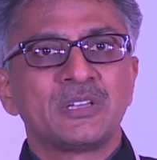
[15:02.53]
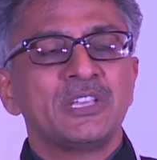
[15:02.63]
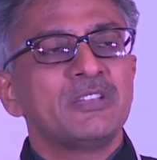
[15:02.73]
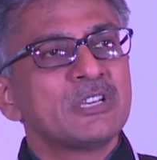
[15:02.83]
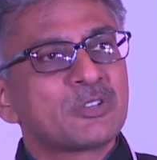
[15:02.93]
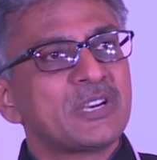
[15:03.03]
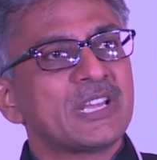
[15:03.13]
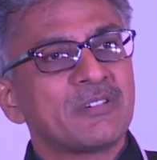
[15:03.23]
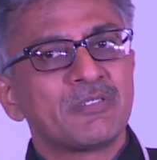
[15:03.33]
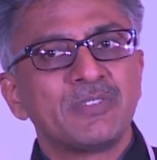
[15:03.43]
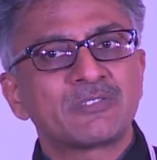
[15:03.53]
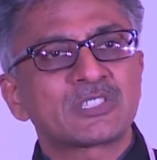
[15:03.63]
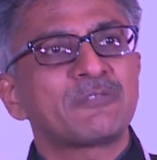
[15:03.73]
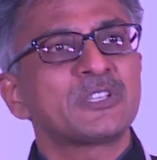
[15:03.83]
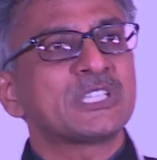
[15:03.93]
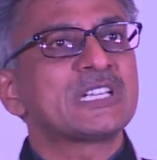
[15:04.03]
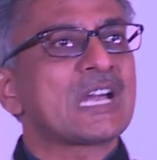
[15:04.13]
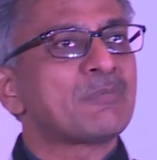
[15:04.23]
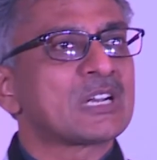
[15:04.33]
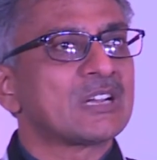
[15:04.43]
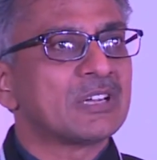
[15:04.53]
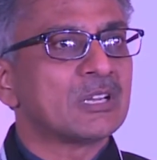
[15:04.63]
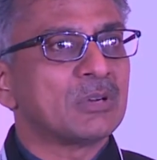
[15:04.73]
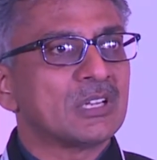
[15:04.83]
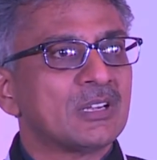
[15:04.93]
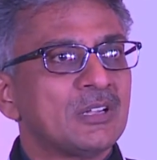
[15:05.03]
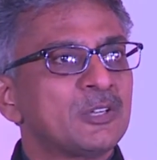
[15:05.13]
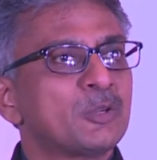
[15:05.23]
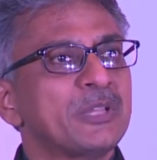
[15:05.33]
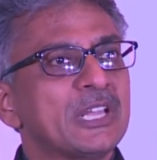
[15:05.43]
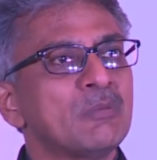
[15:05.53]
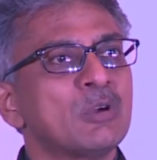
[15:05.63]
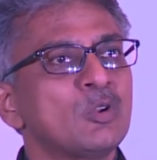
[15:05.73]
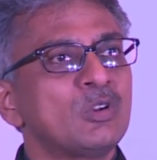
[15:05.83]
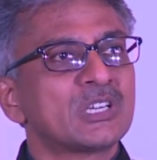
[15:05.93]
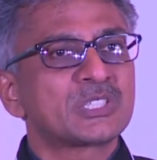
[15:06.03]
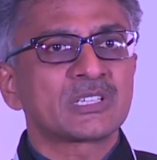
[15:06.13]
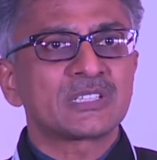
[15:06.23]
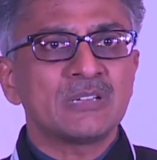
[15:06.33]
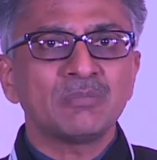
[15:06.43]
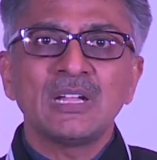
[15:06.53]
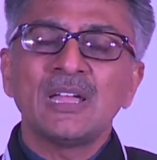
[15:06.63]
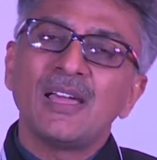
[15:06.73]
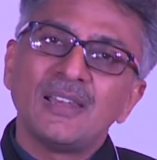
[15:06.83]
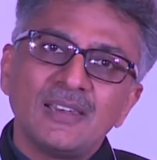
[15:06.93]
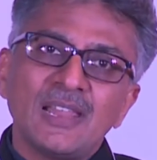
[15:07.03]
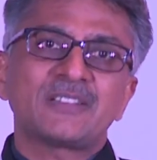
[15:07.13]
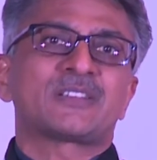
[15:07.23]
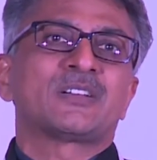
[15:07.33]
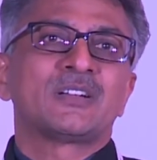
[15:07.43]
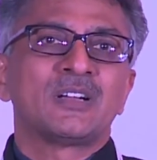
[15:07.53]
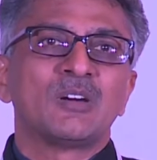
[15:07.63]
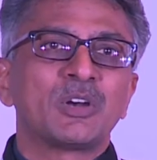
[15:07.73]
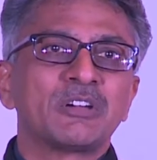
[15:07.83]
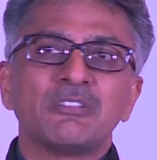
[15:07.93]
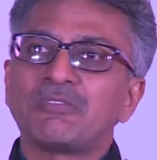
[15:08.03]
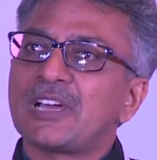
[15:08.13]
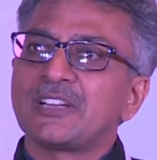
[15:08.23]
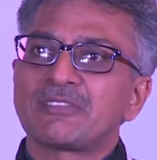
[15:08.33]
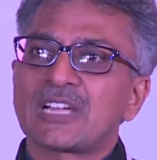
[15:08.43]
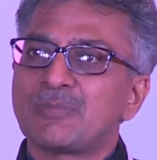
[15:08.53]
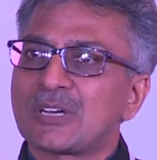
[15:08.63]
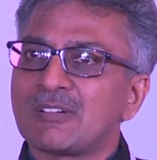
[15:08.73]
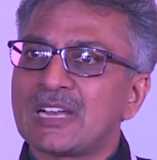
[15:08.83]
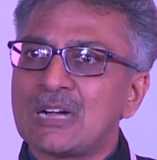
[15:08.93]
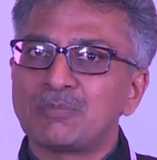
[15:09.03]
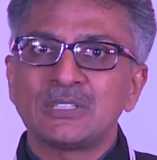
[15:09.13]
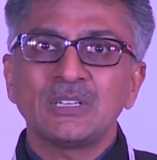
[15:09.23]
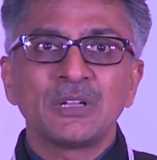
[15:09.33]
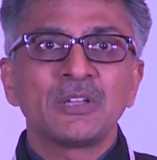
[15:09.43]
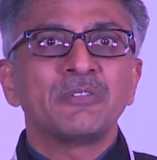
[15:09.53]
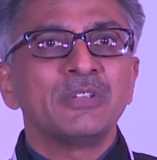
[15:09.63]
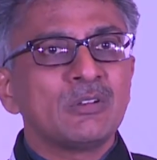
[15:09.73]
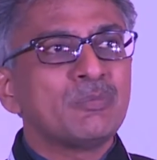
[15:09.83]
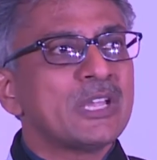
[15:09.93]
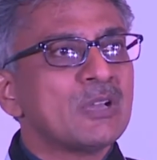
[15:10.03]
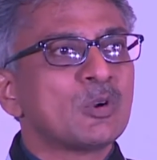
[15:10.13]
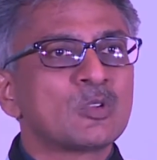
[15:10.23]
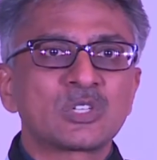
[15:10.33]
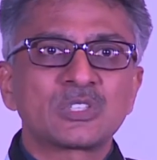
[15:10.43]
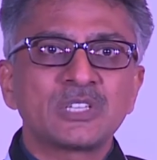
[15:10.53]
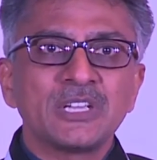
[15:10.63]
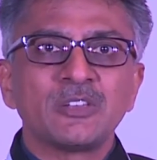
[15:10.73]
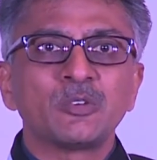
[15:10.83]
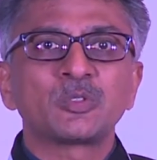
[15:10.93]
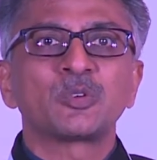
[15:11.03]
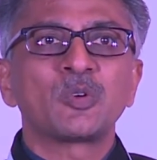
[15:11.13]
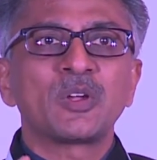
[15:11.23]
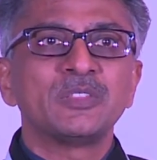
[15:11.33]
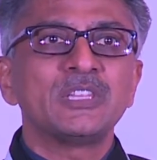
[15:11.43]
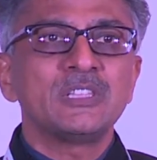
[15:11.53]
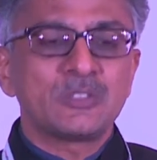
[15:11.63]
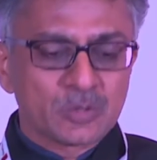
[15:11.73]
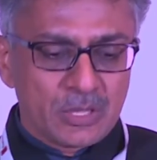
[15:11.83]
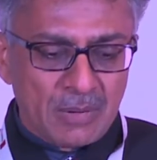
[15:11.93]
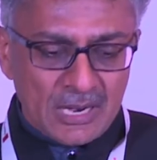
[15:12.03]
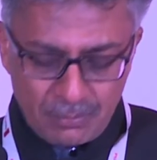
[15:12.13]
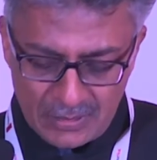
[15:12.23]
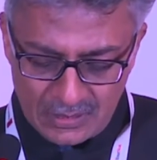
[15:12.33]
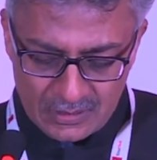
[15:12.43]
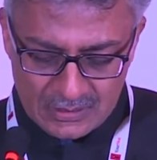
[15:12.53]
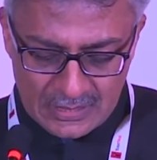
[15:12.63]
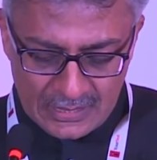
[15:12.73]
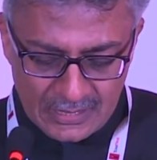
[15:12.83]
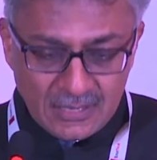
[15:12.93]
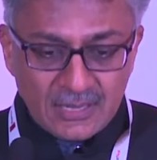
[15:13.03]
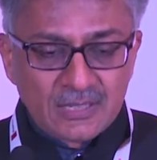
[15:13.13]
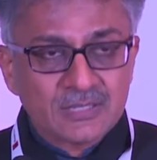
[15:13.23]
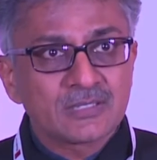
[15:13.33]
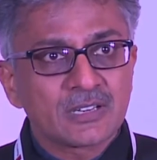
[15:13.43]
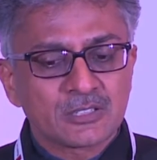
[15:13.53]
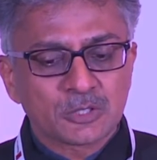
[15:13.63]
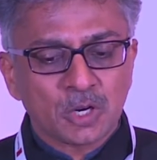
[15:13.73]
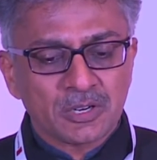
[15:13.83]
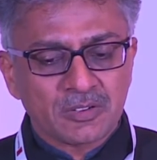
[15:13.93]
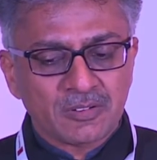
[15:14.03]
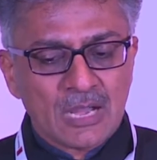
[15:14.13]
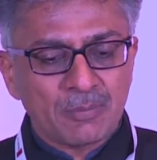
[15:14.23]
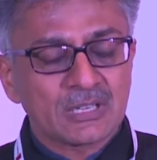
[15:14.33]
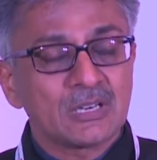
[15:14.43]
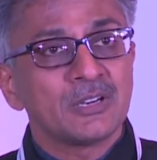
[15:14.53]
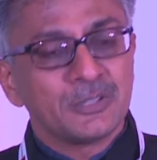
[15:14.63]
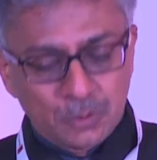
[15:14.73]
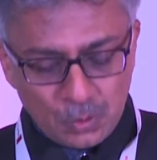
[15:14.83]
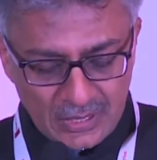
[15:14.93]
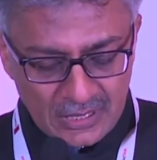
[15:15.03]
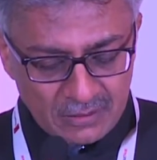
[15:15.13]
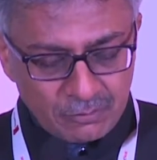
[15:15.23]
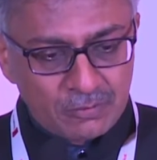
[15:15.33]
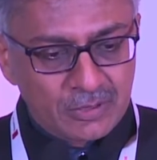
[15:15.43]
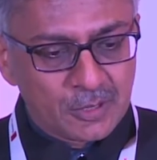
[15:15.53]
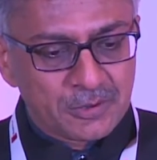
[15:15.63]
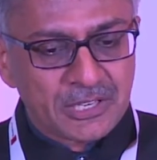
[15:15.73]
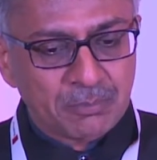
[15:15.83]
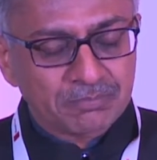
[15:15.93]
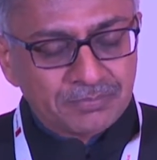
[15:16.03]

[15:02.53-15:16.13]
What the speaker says: Even today, we have sufficient capital available to be able to nurture them, let whatever flight of capital will happen, we will be able to sustain you through the bad periods. In case there is a shortage of capital, you go ahead and fulfill your dream.